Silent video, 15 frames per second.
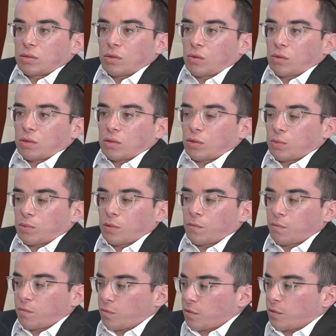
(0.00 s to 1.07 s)
In terms of
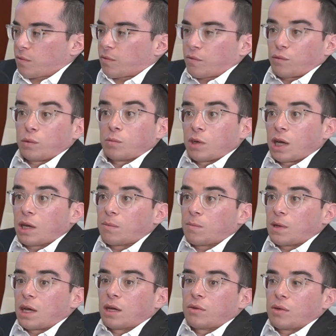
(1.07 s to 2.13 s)
from type,
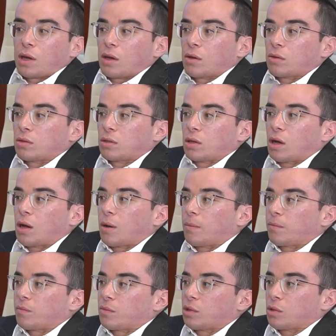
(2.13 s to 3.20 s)
background,
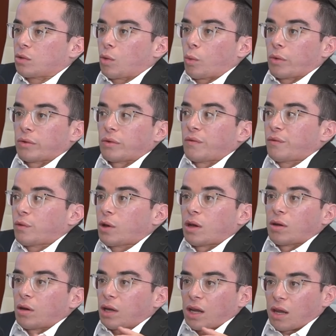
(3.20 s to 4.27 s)
where they're from,
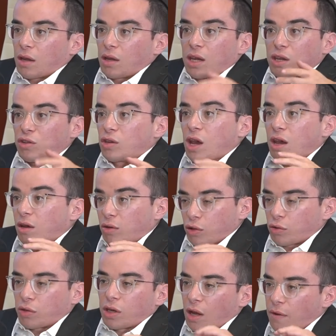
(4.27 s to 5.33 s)
like age,
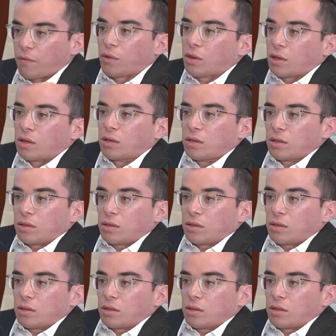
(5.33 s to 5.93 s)
literally everything.